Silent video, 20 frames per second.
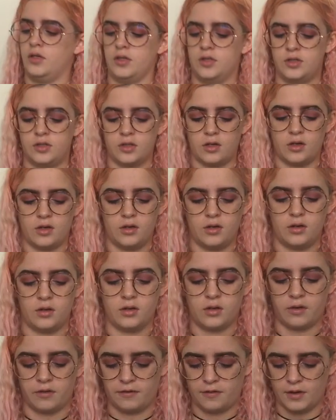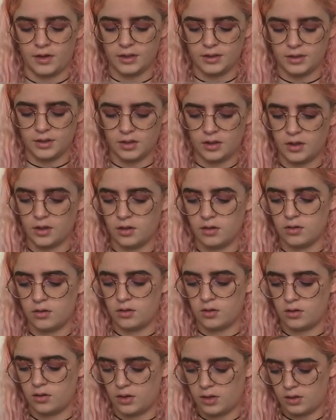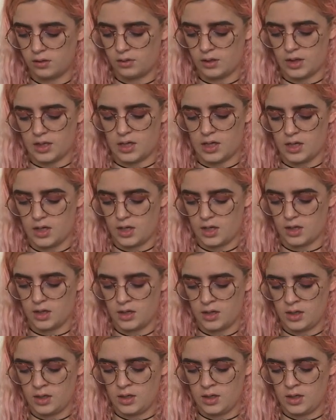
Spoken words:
So the first thing I got here